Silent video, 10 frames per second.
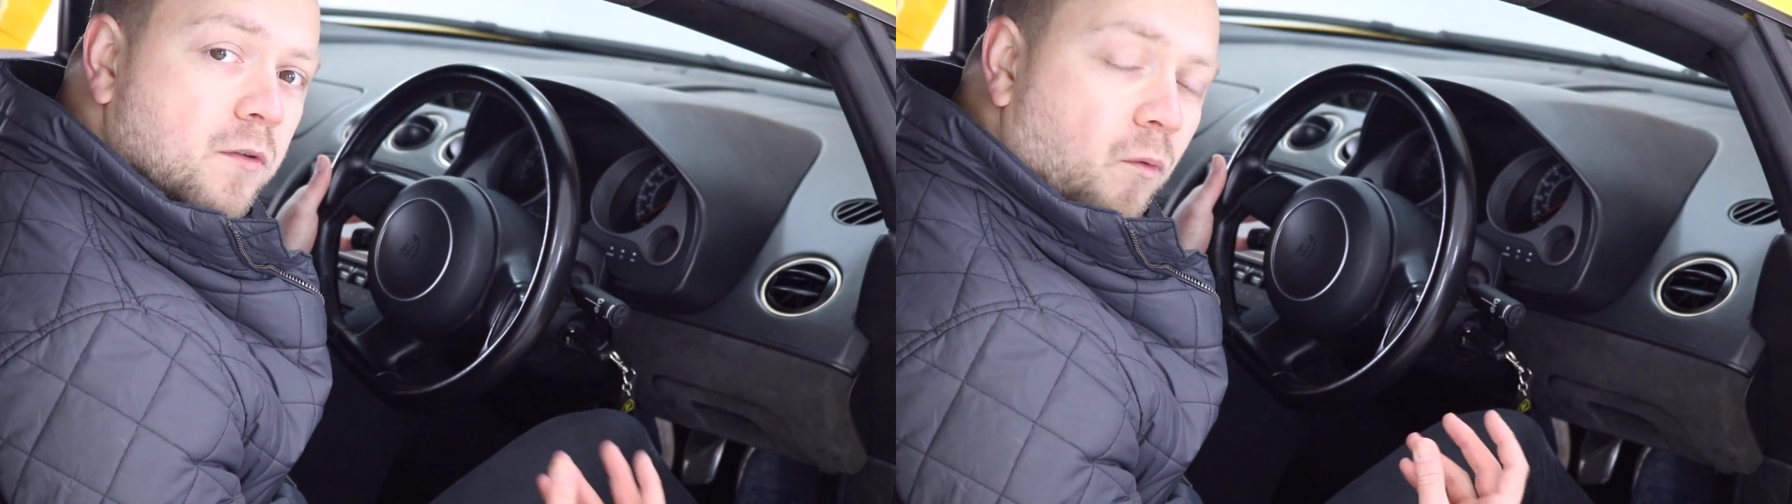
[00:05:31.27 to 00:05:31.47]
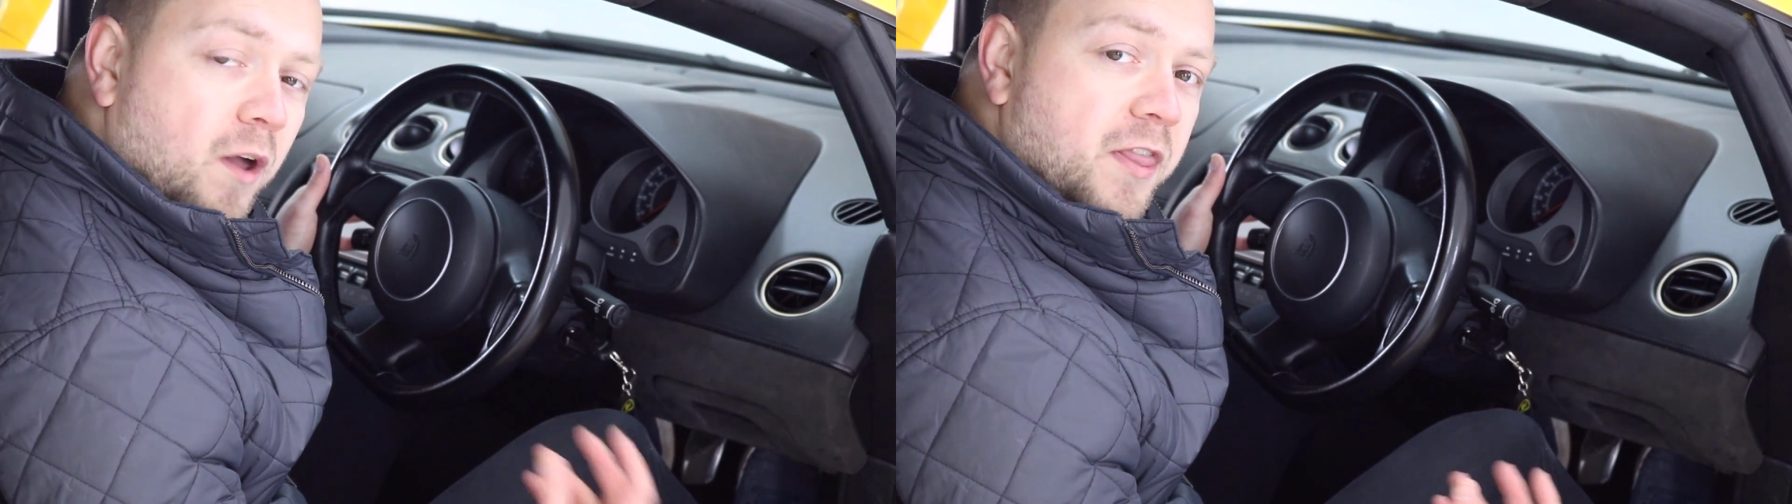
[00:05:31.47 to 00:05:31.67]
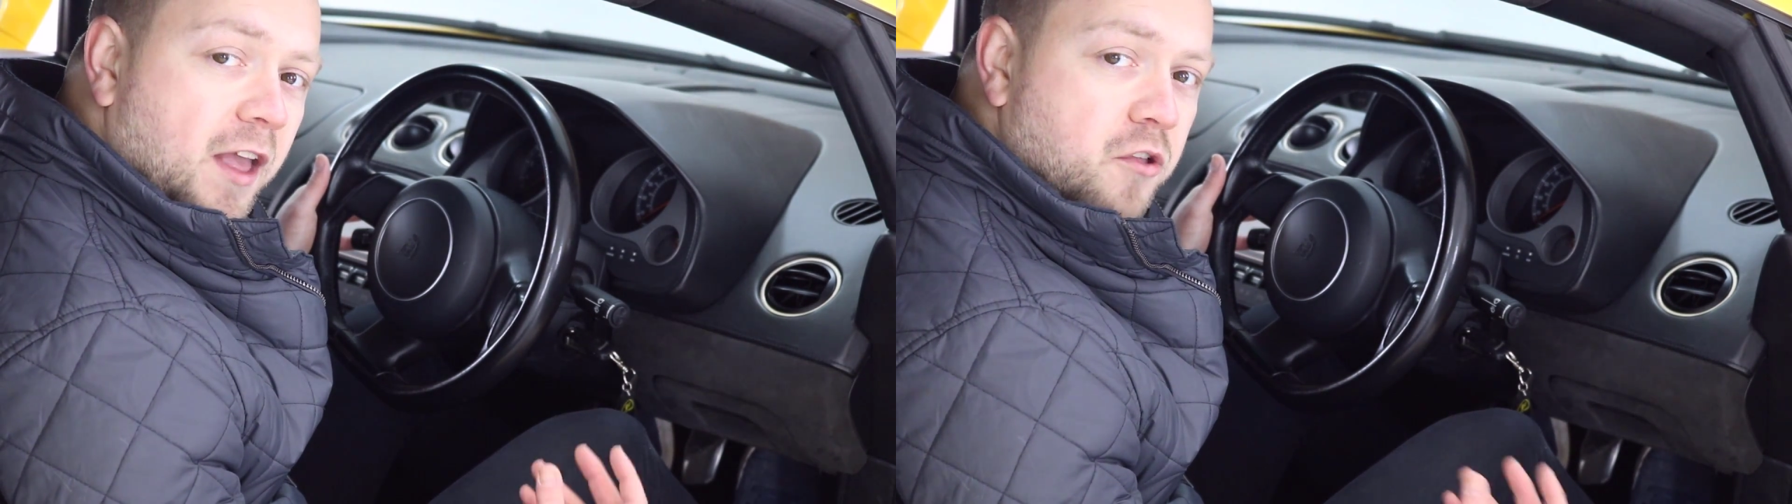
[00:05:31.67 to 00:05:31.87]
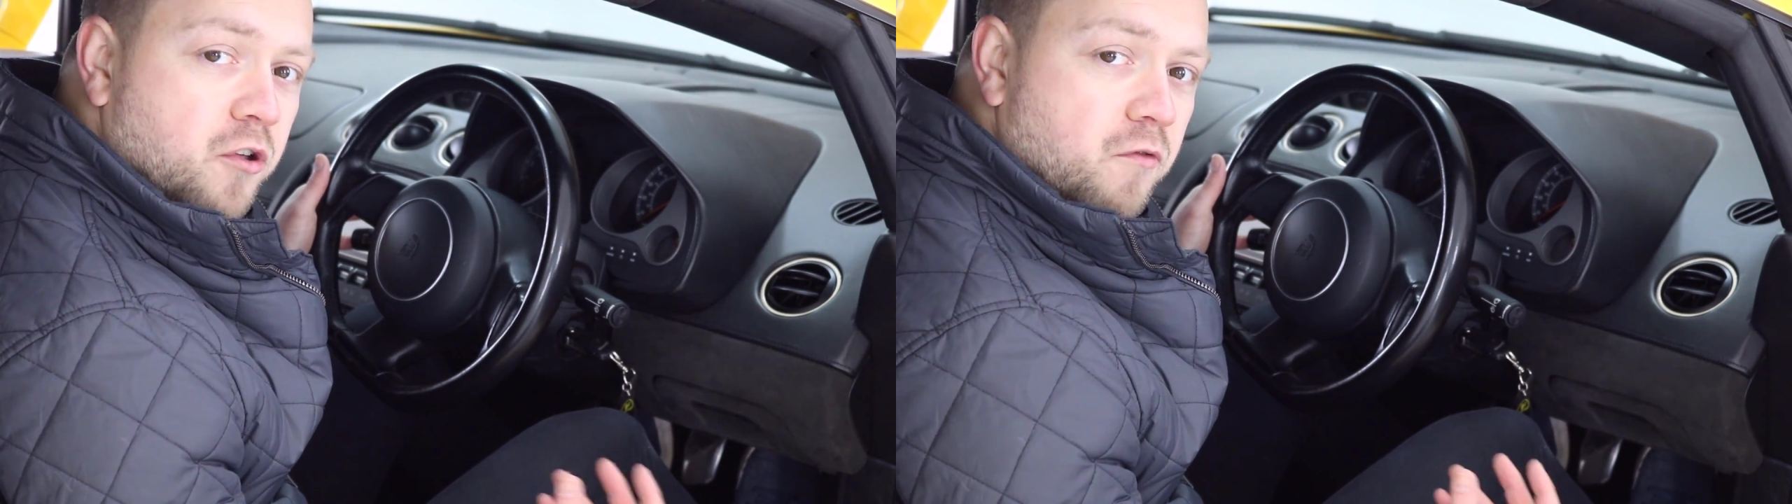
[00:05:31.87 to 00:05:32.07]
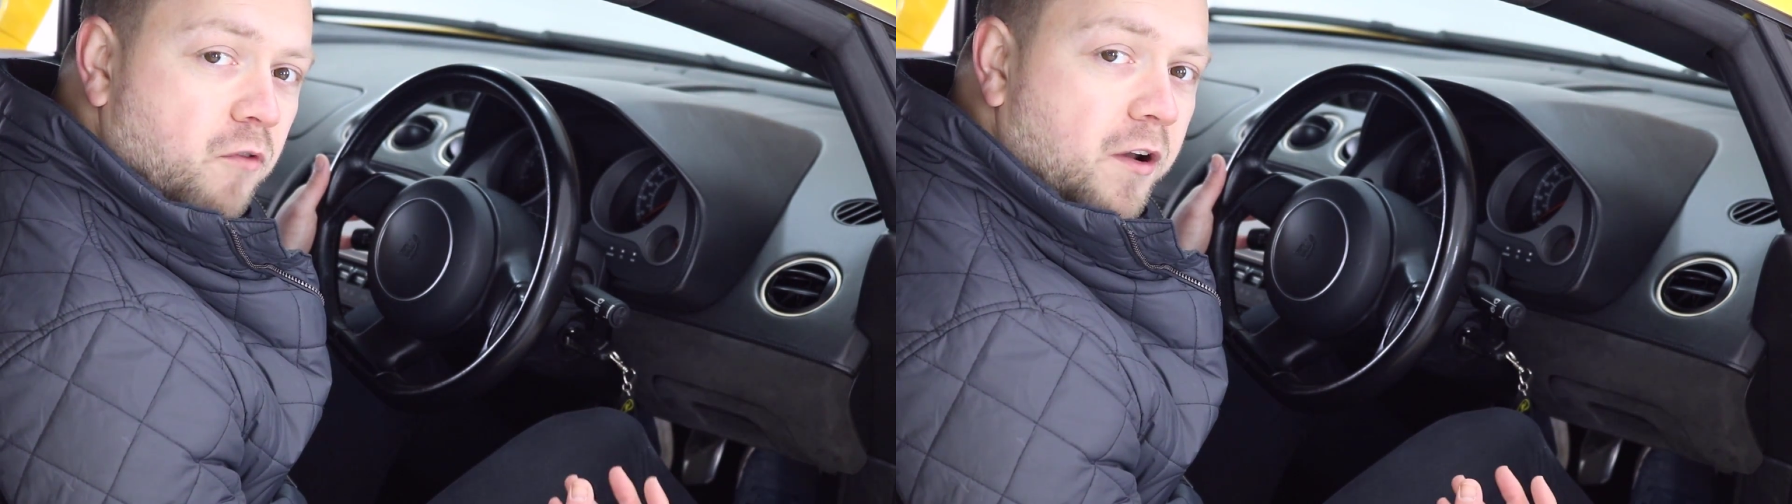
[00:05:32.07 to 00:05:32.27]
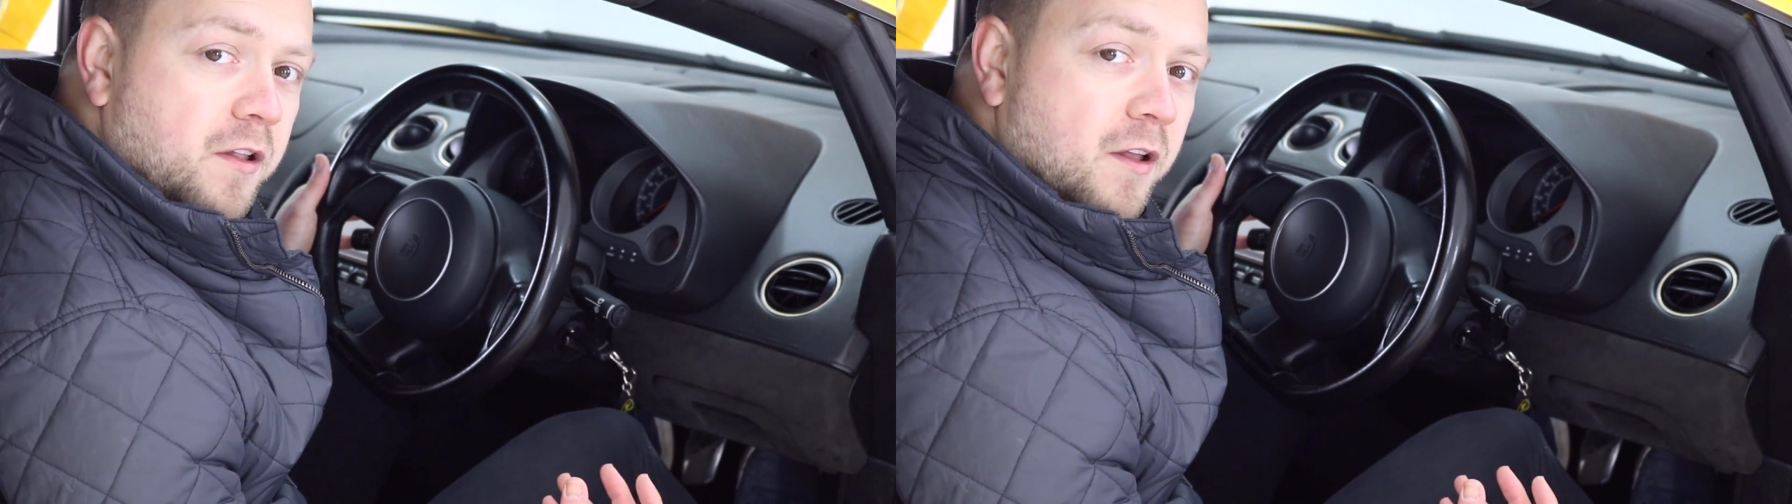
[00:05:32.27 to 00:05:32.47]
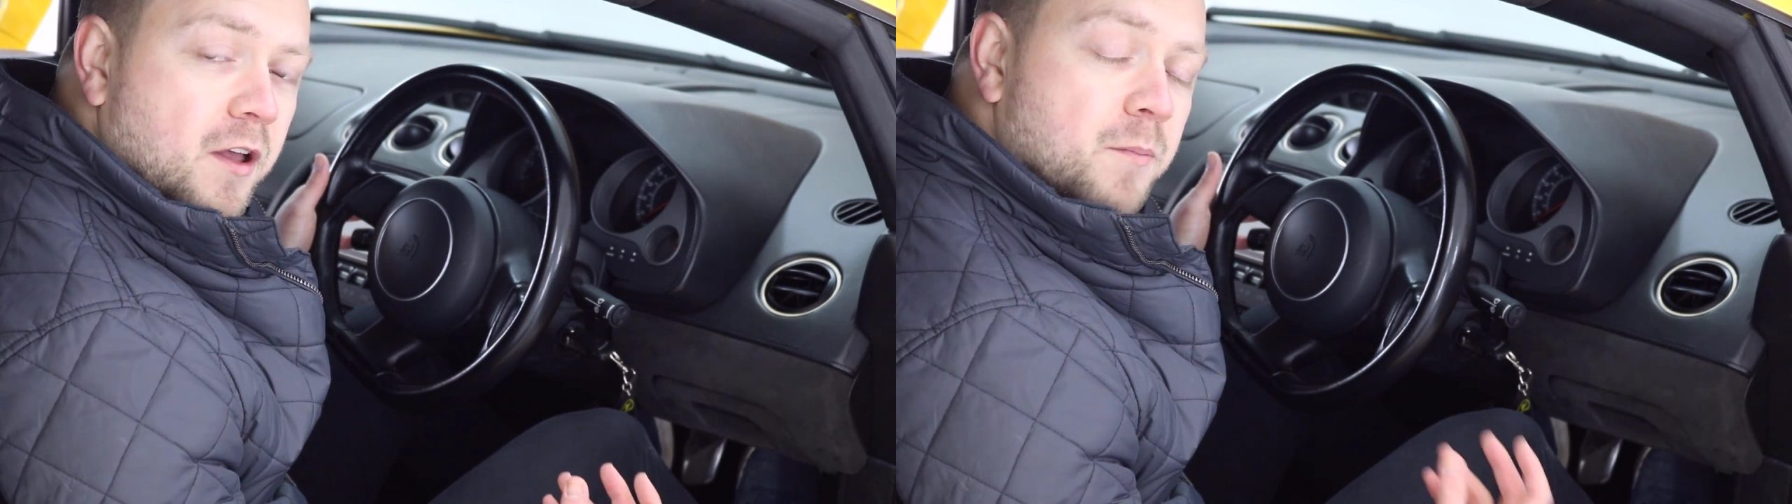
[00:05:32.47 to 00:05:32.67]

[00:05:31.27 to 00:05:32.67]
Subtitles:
with the engine running,